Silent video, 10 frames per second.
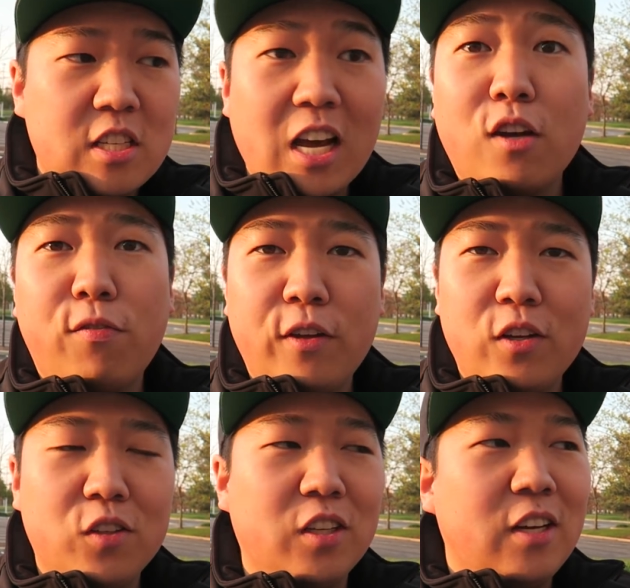
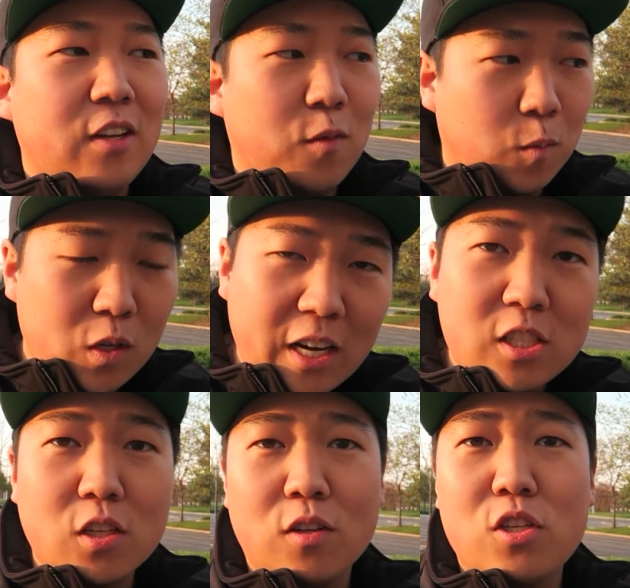tech-filled,
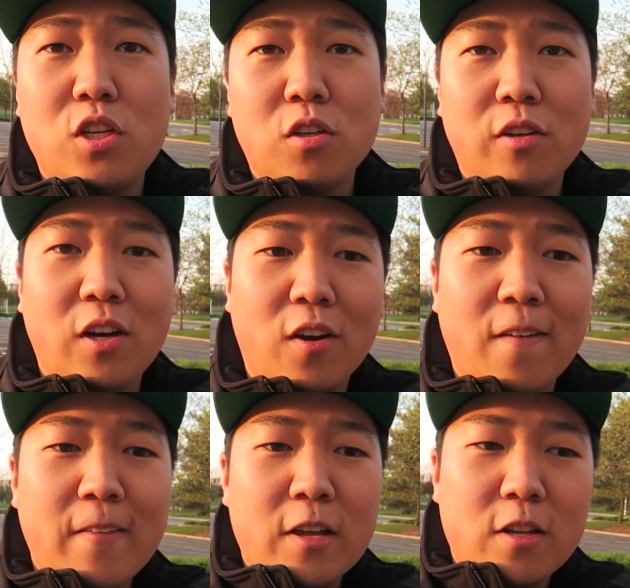nicer interior,